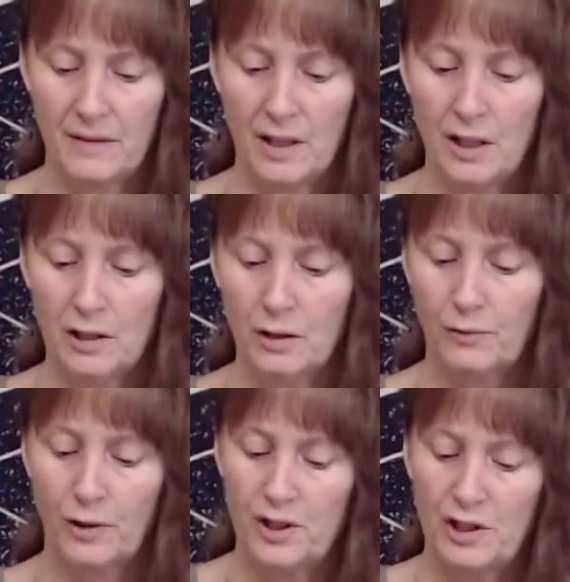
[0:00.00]
You've
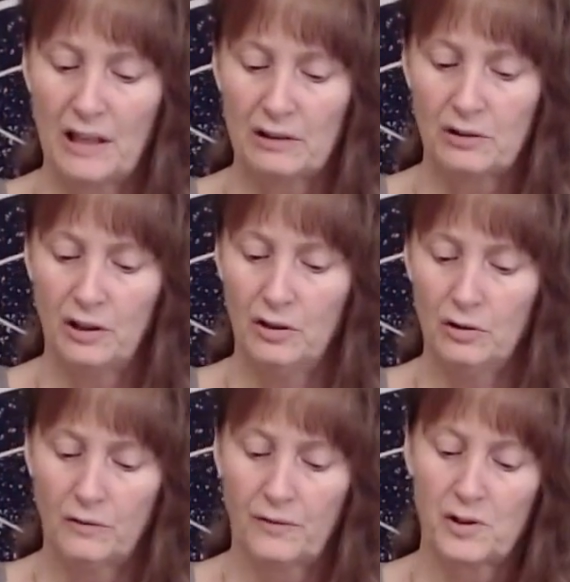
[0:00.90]
reached out to the
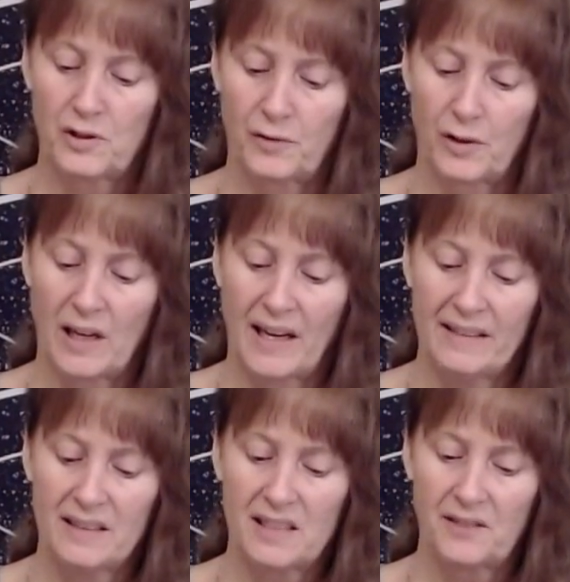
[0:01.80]
universe for
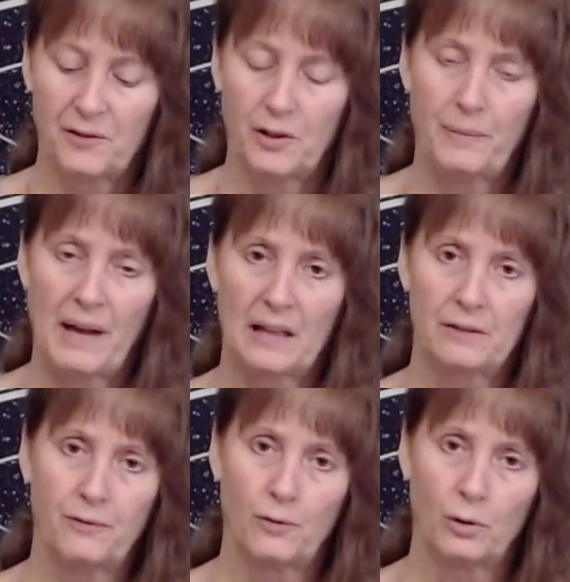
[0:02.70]
guidance for your path
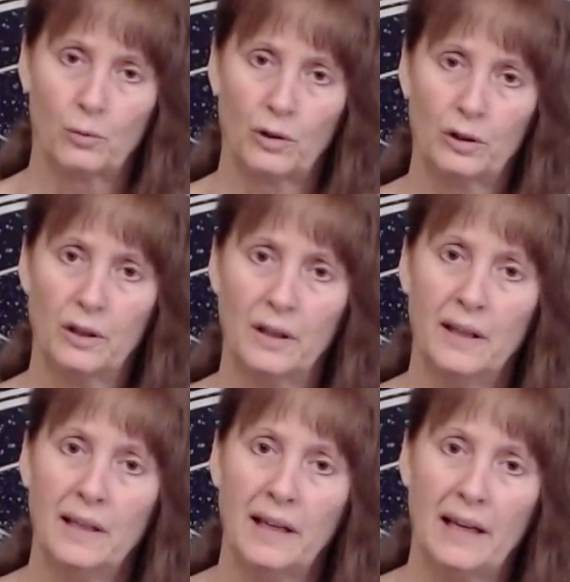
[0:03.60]
forward.
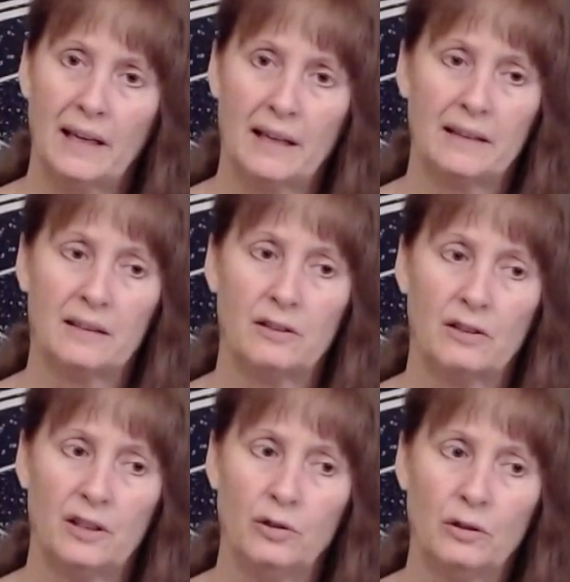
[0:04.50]
And
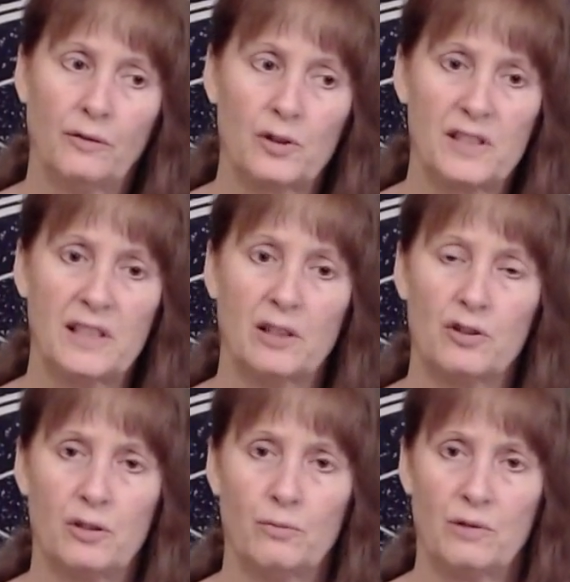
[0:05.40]
the universe
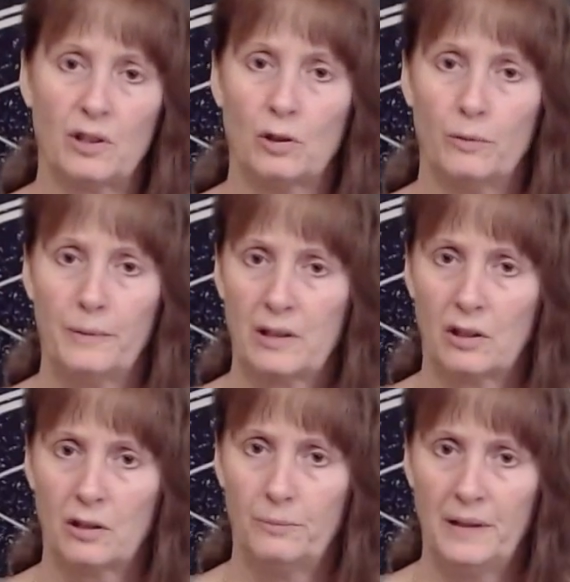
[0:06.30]
hears you with the Hermit
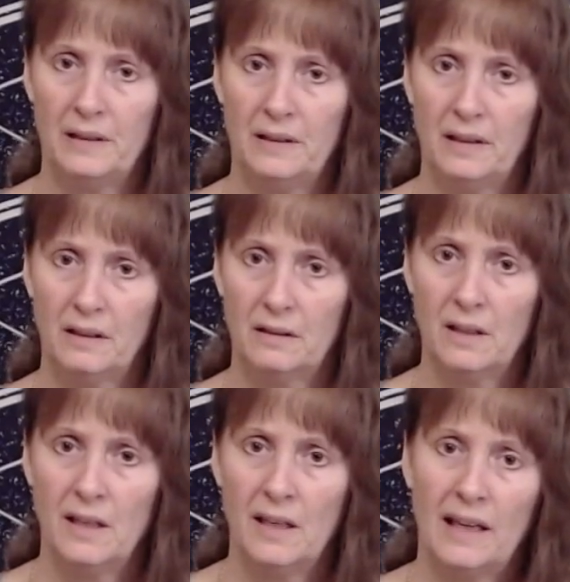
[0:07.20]
card being here.
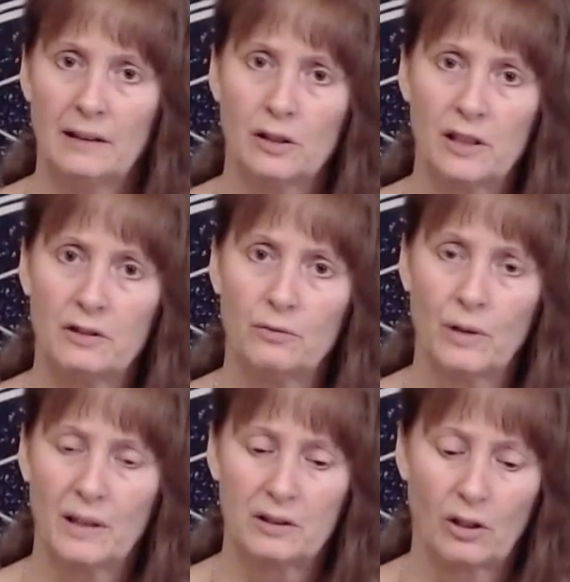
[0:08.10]
And look at
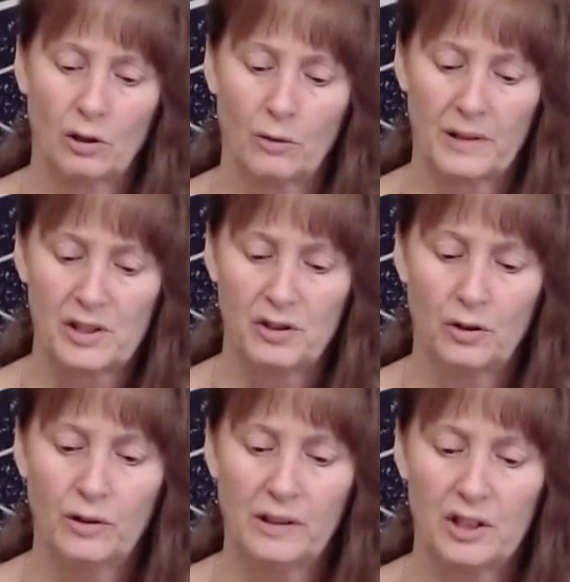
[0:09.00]
what the Hermit's
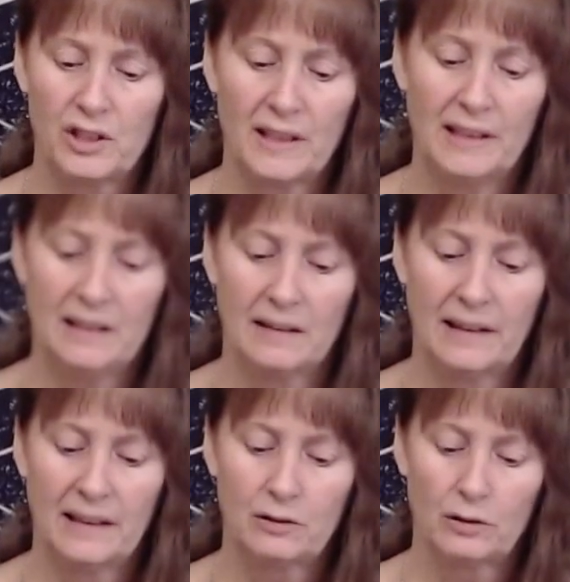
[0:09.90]
doing. It's shining the
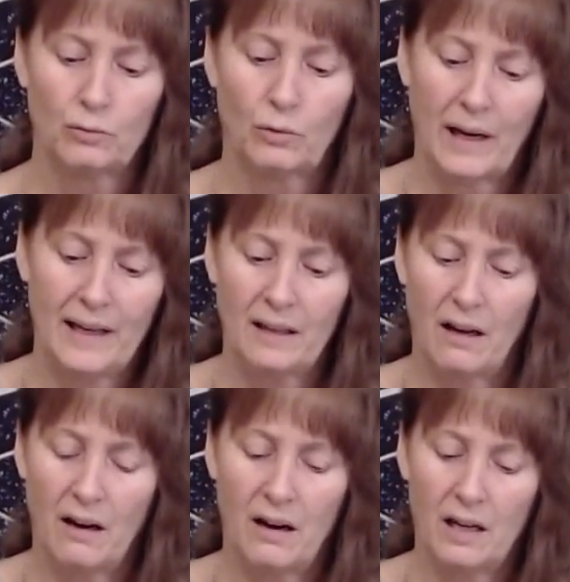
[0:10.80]
lantern right
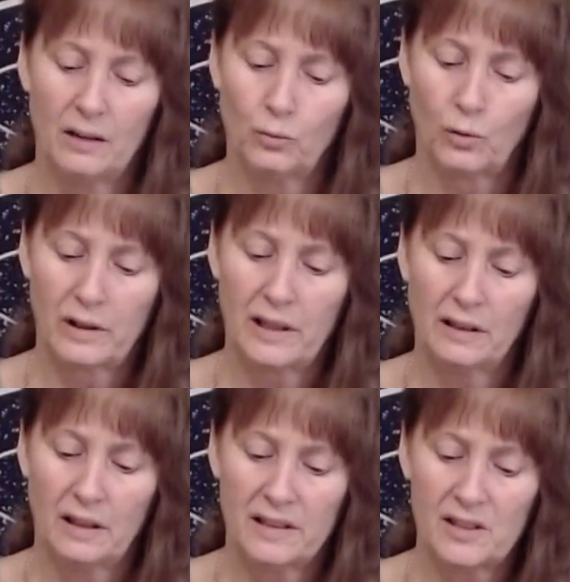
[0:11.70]
on working
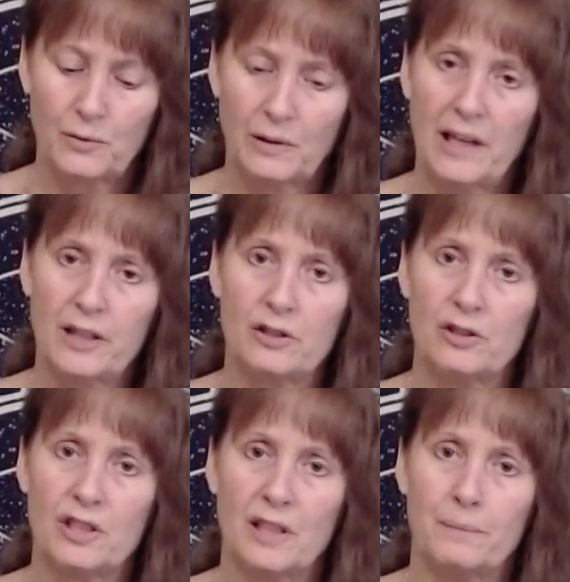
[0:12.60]
on this
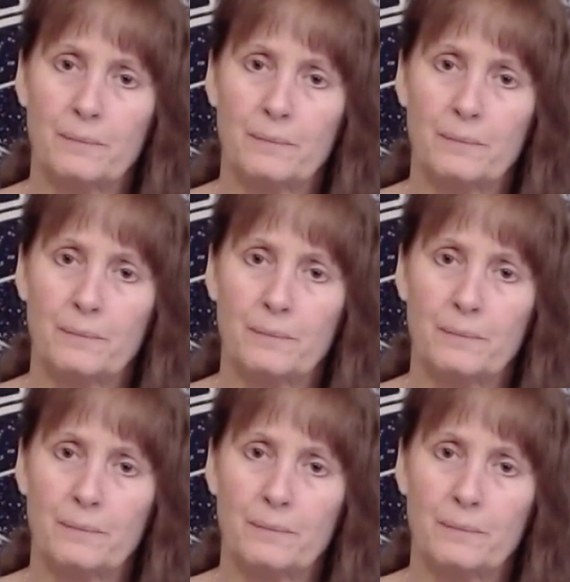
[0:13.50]
relationship.